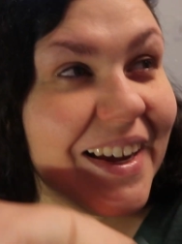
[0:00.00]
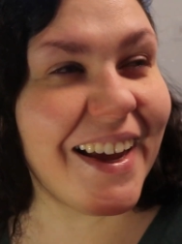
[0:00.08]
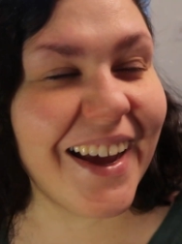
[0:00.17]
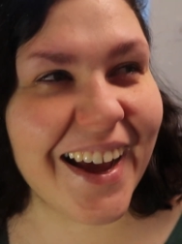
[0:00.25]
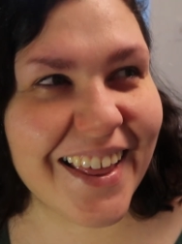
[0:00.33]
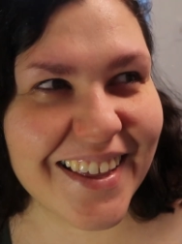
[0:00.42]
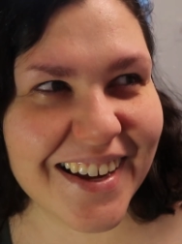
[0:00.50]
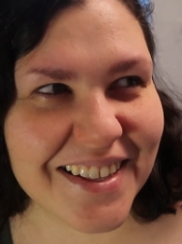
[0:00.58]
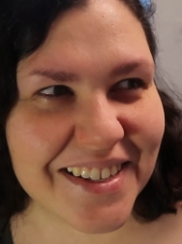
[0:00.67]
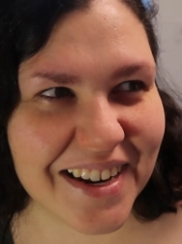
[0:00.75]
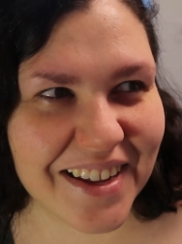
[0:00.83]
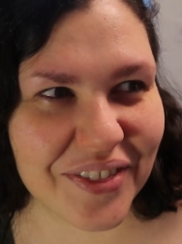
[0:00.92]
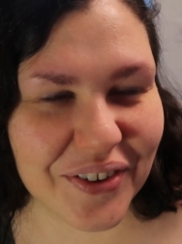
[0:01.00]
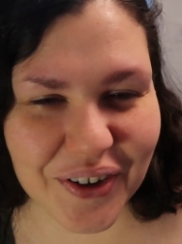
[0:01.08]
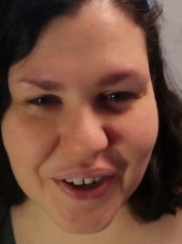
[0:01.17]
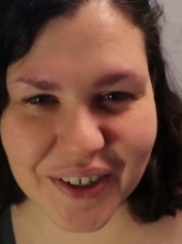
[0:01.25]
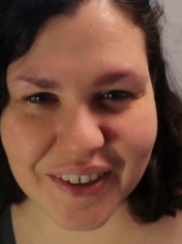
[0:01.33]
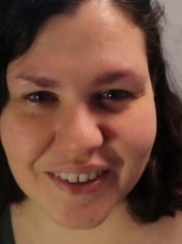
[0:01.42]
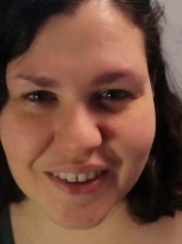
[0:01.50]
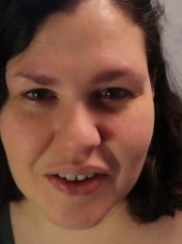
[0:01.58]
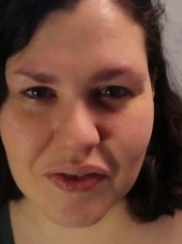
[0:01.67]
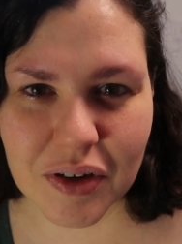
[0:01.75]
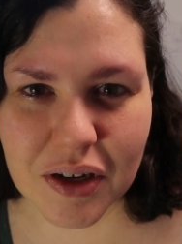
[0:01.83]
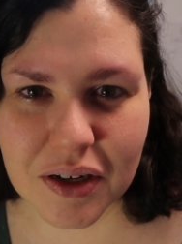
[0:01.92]
I think I did a third
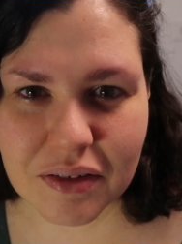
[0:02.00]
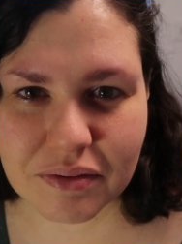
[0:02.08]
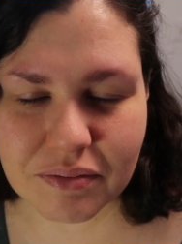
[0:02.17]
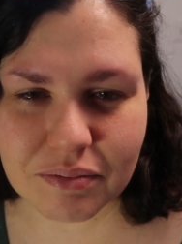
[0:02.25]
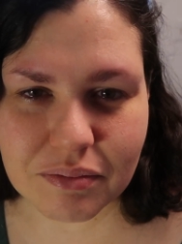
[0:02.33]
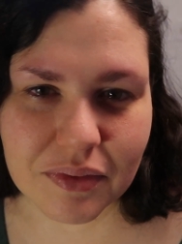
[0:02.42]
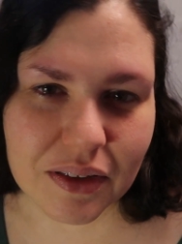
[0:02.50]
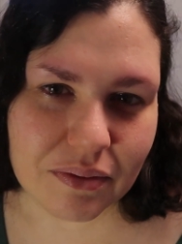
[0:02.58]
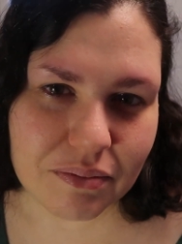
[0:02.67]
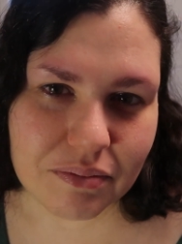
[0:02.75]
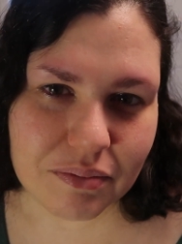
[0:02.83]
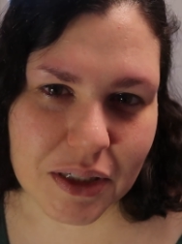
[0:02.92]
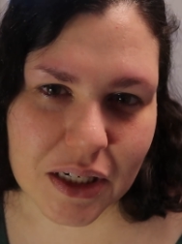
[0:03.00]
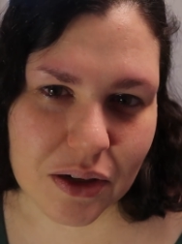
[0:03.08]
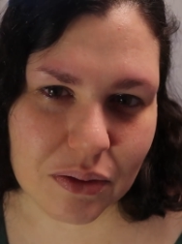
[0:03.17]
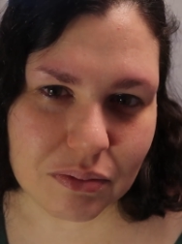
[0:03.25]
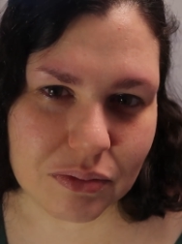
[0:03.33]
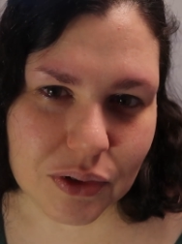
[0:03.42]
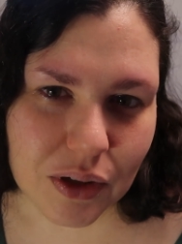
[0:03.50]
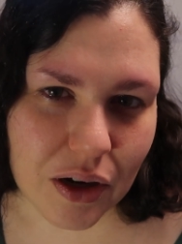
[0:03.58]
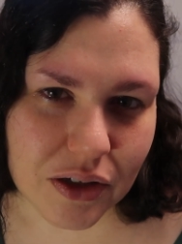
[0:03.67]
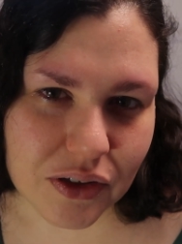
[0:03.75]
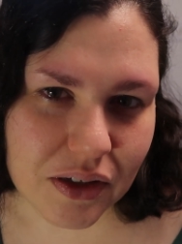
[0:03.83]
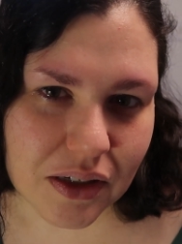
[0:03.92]
of a medium to
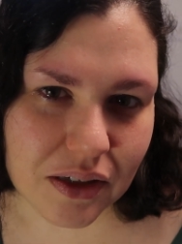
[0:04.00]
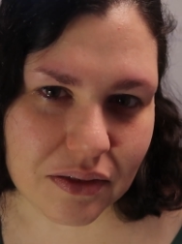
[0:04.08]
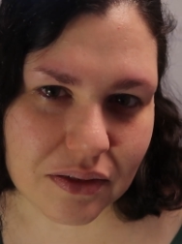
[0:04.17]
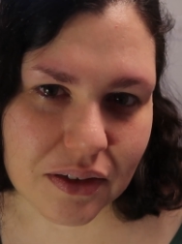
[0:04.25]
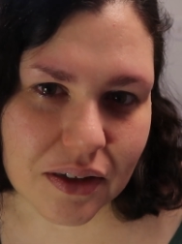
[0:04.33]
large onion.